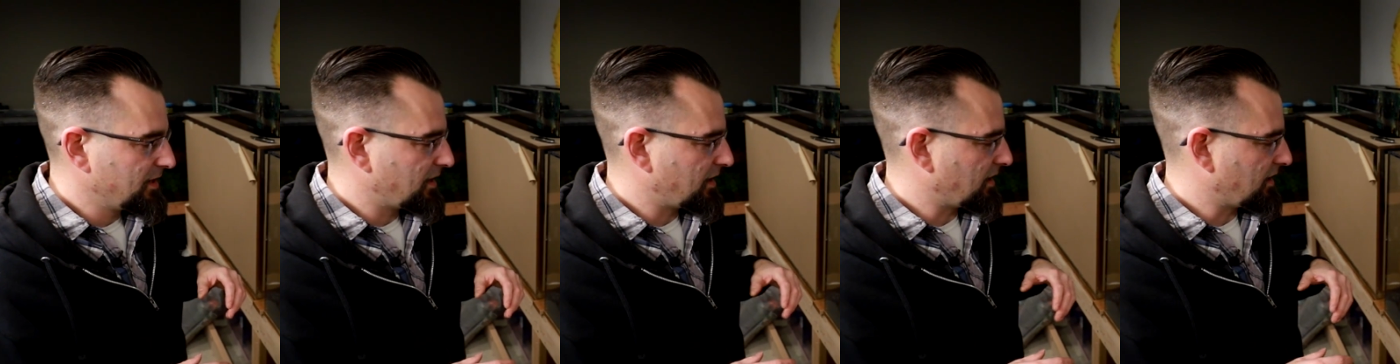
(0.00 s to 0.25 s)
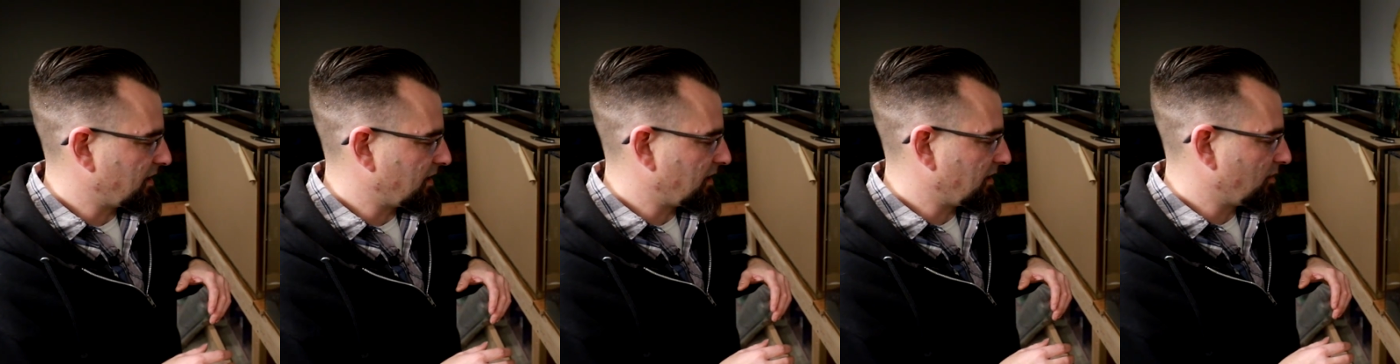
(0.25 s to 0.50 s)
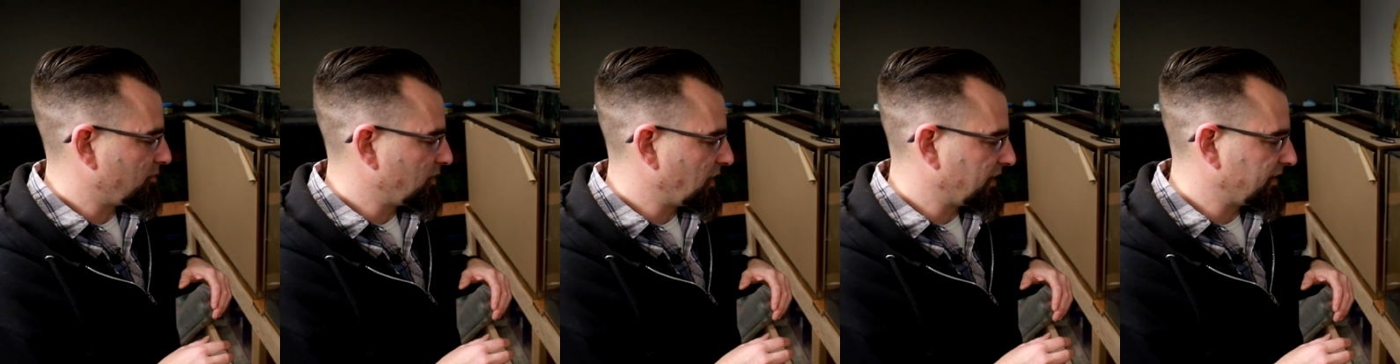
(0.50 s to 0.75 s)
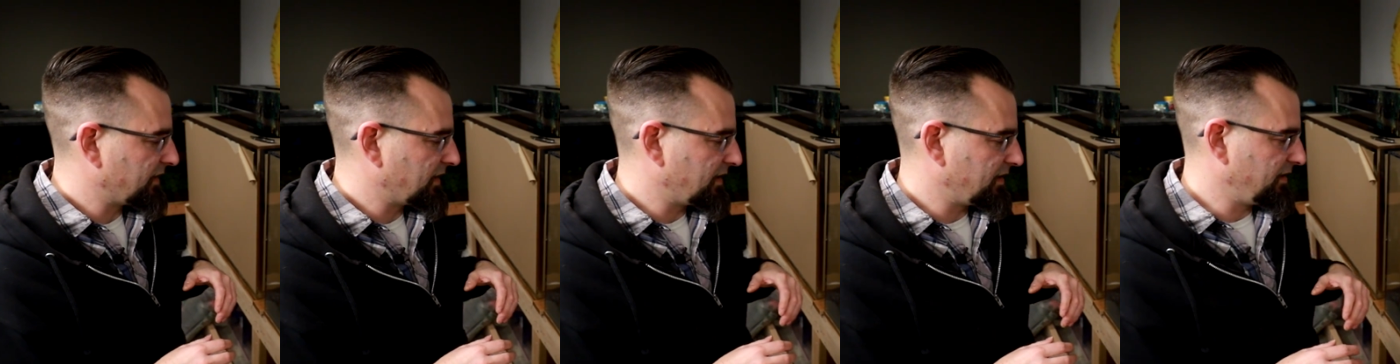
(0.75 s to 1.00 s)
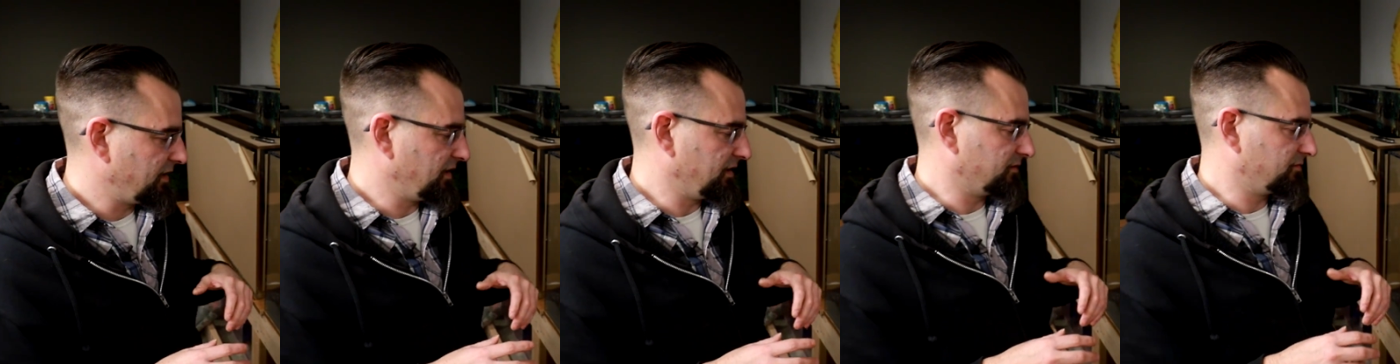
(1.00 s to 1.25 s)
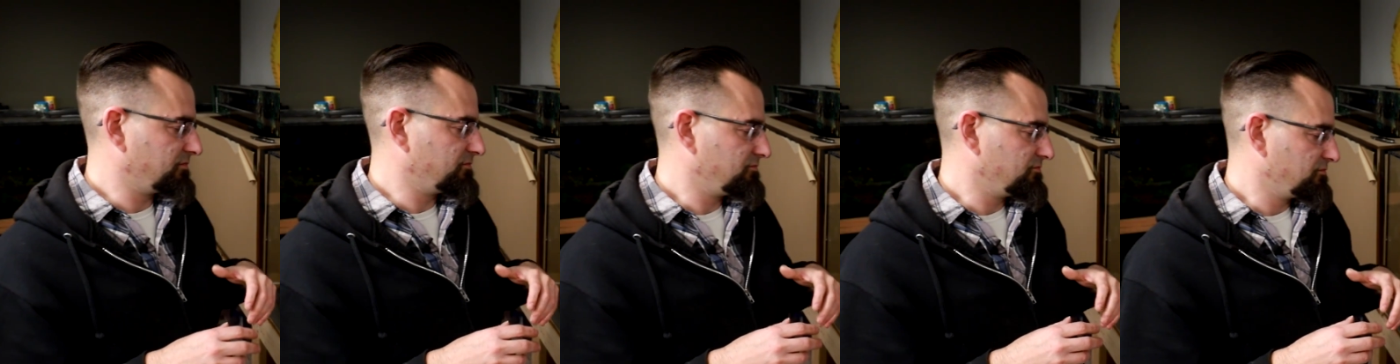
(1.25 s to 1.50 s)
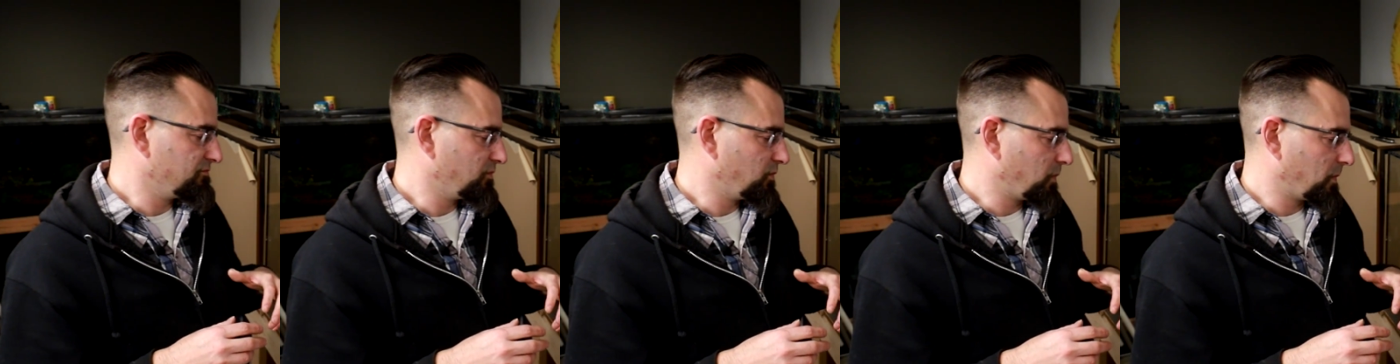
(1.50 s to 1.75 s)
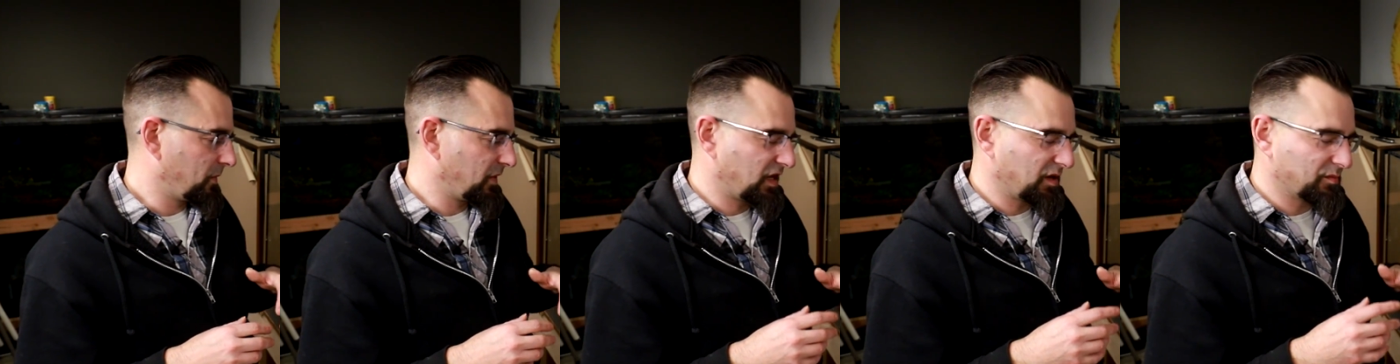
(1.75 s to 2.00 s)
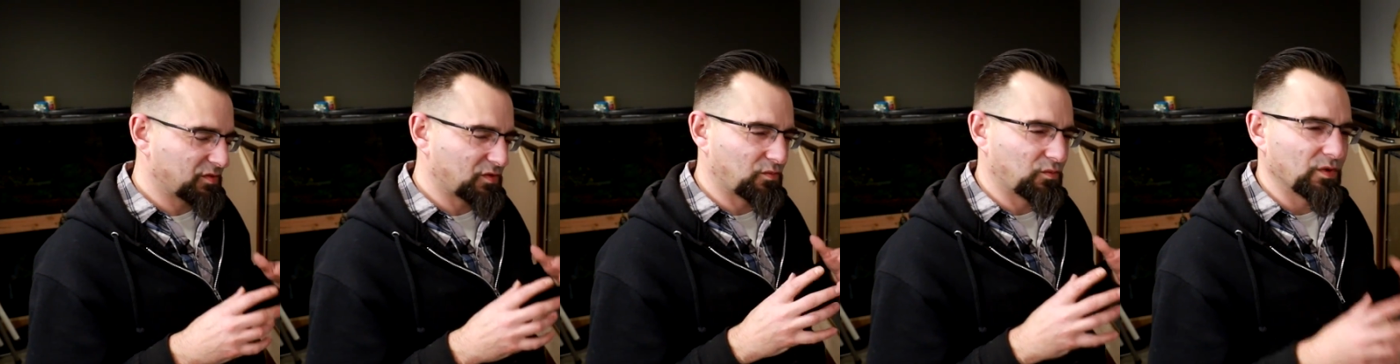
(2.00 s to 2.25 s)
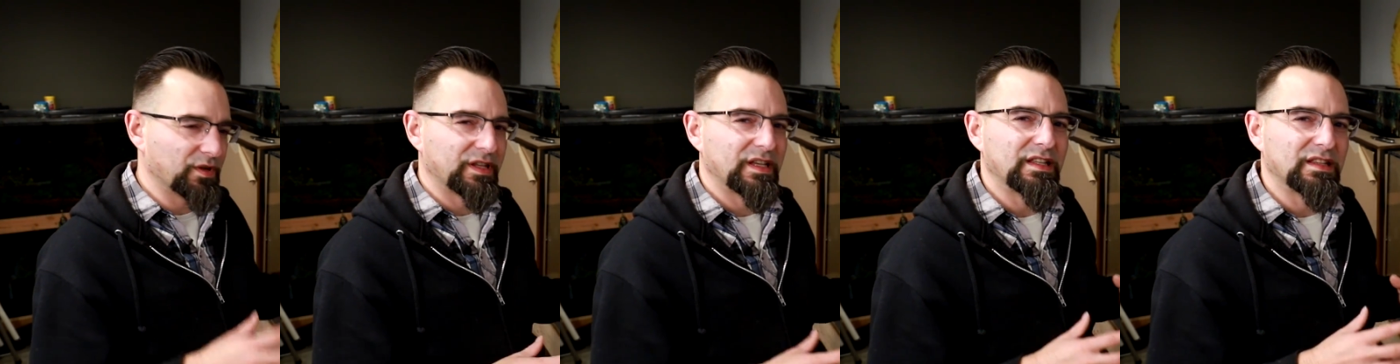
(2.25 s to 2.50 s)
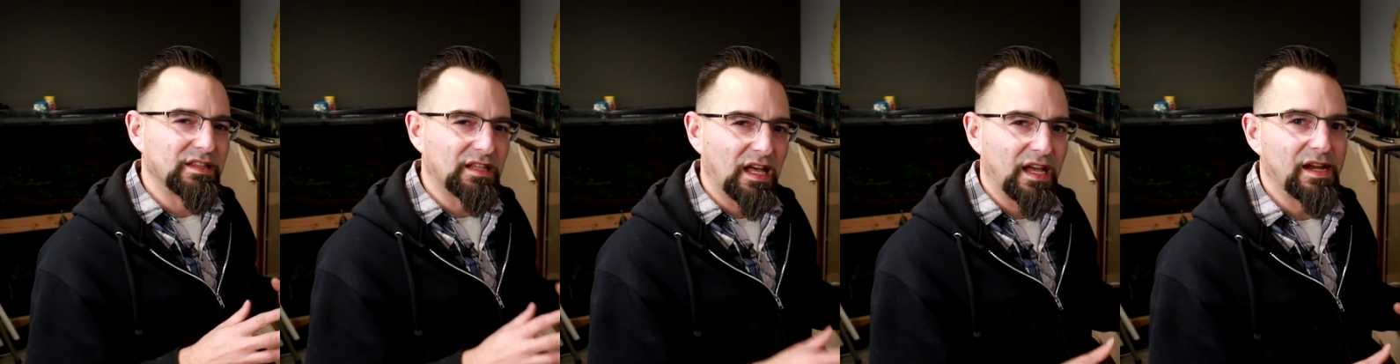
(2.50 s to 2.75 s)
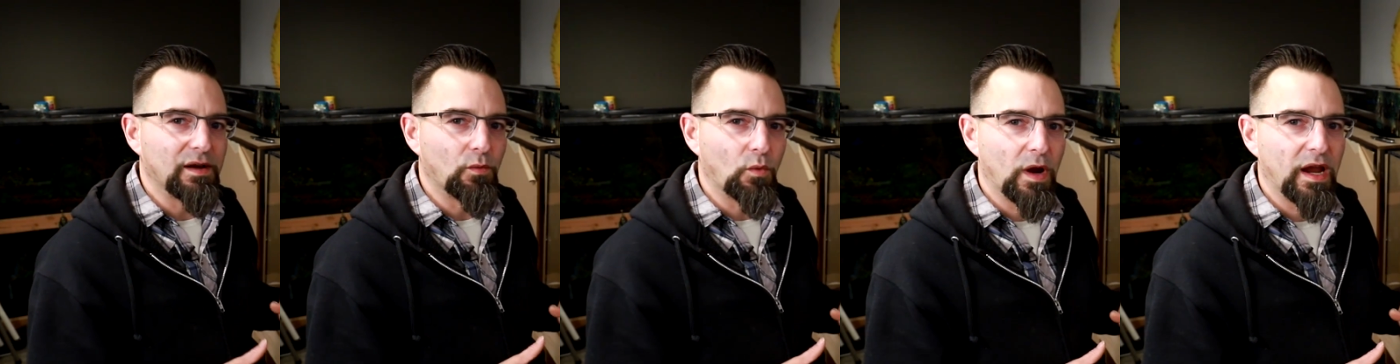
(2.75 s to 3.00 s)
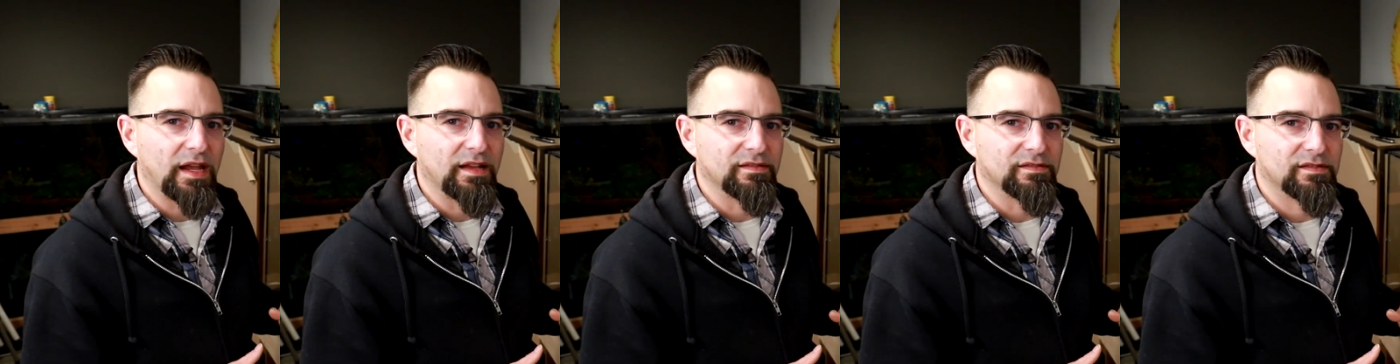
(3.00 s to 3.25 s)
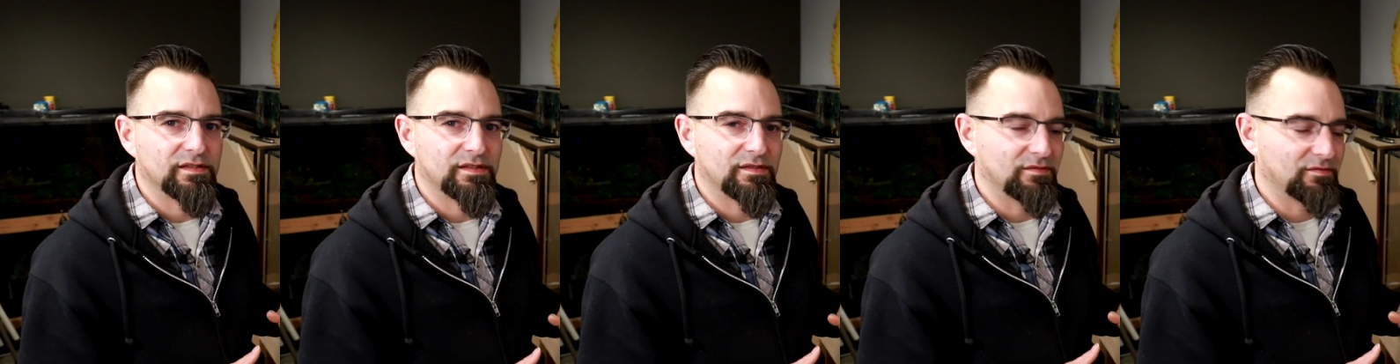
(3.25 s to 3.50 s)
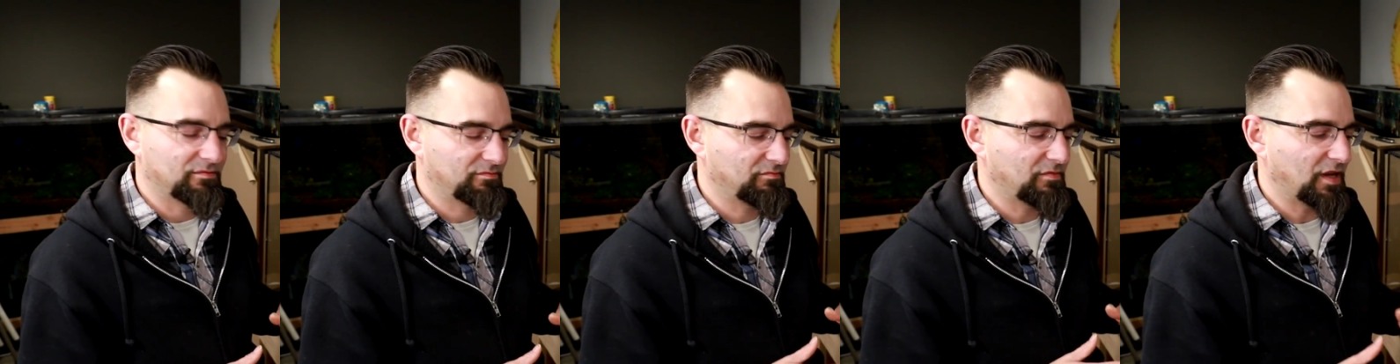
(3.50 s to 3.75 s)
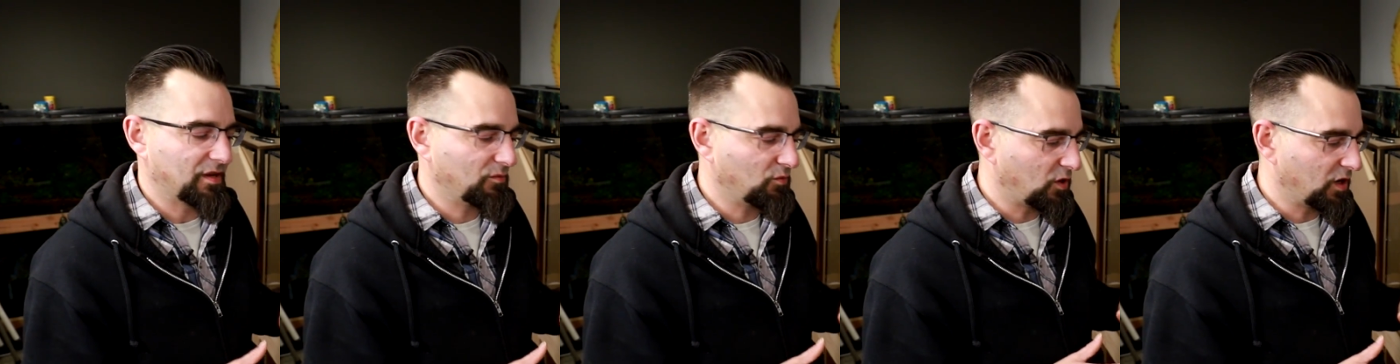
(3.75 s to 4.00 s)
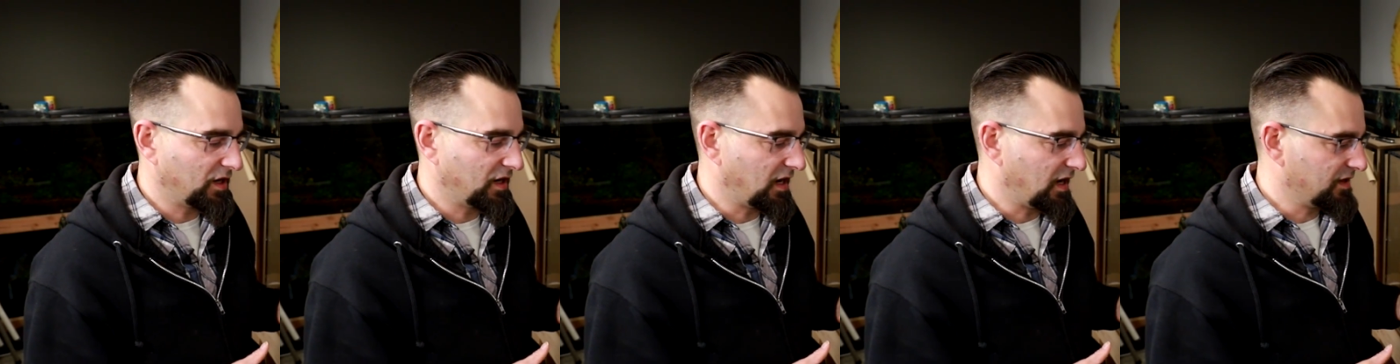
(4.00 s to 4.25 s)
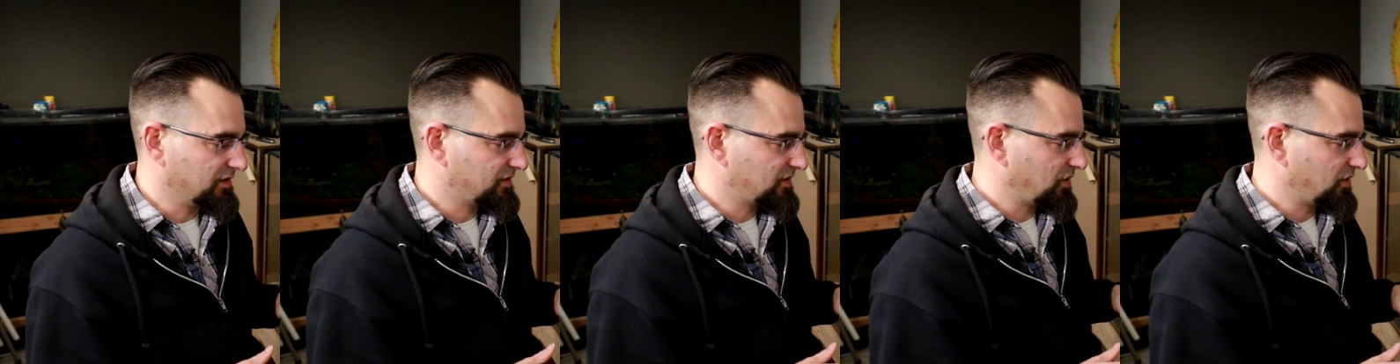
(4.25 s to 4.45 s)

and then it becomes really lightweight and whatnot.